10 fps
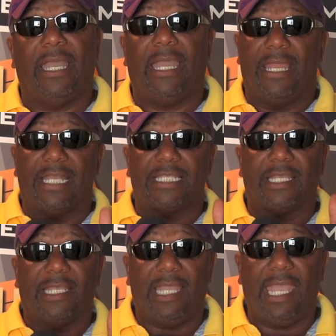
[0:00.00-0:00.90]
And that's,
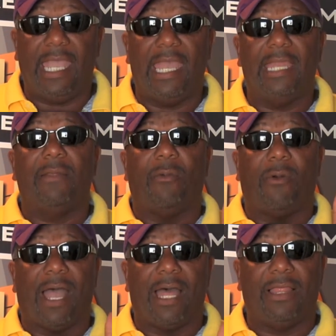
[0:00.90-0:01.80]
again,
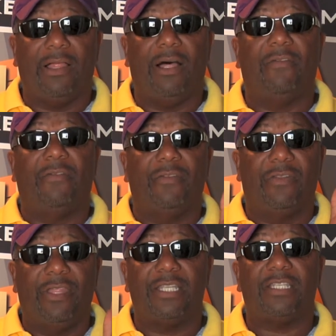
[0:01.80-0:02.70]
why I love
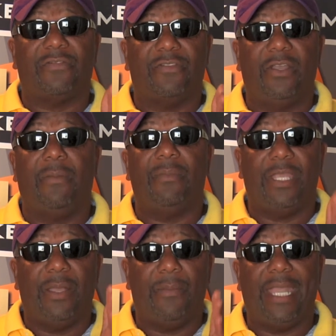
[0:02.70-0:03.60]
this film,
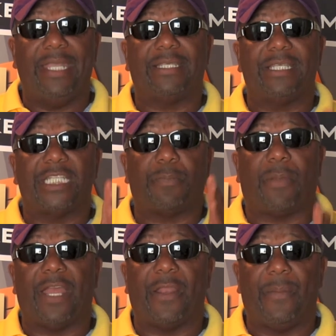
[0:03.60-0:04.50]
The Amazing
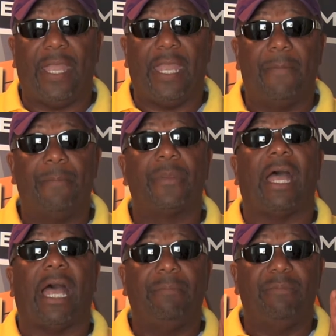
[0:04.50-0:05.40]
Spider-Man.
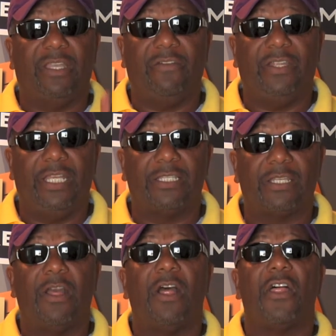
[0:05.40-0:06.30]
I'm giving this
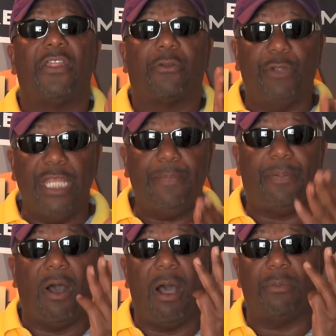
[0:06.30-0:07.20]
3
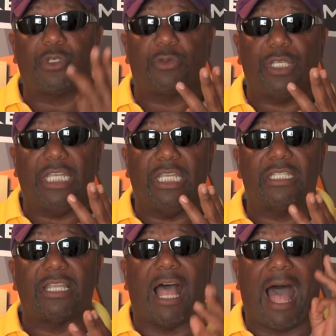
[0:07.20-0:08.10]
palm
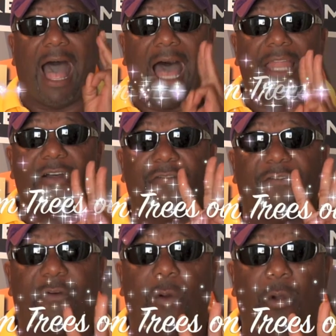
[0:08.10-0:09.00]
trees out of
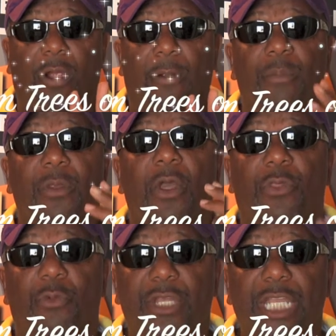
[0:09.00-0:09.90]
4.
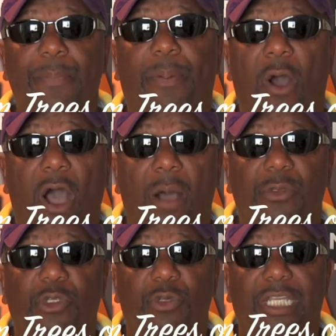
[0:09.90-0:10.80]
3 palm
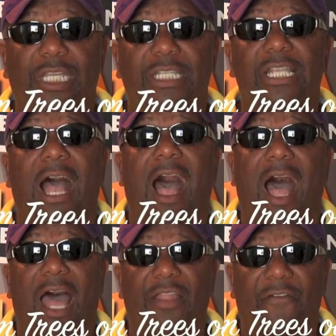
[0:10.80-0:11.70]
trees
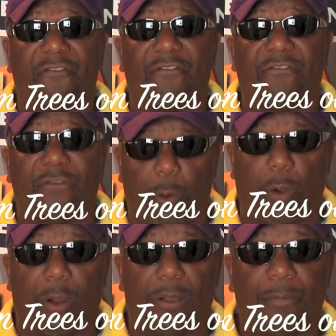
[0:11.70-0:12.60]
out of
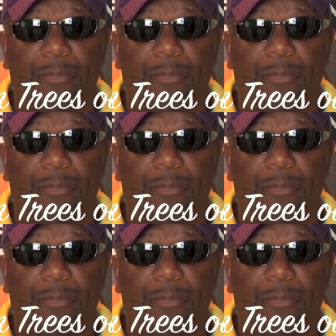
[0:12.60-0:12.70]
4.